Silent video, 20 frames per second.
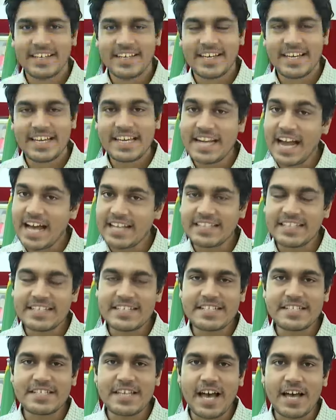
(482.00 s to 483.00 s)

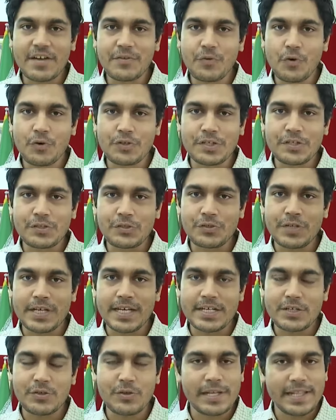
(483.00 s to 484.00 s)
Iranians are voting
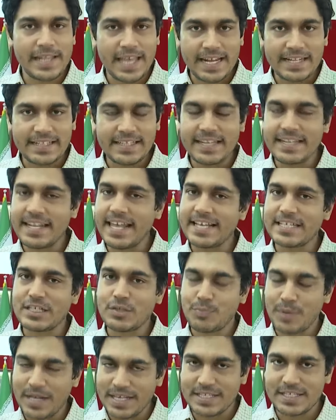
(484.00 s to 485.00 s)
today to elect their
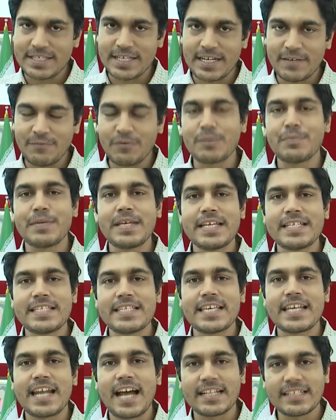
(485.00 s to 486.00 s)
next president. With me is
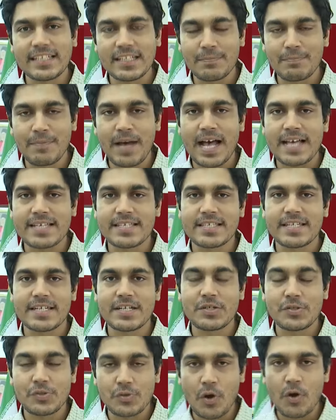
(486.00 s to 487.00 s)
the Iranian
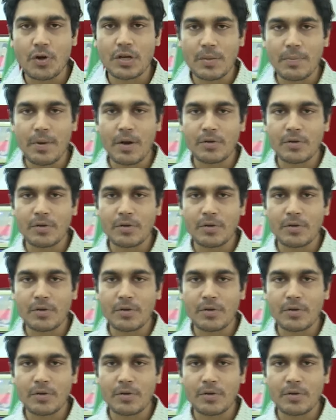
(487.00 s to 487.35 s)
ambassador to talk about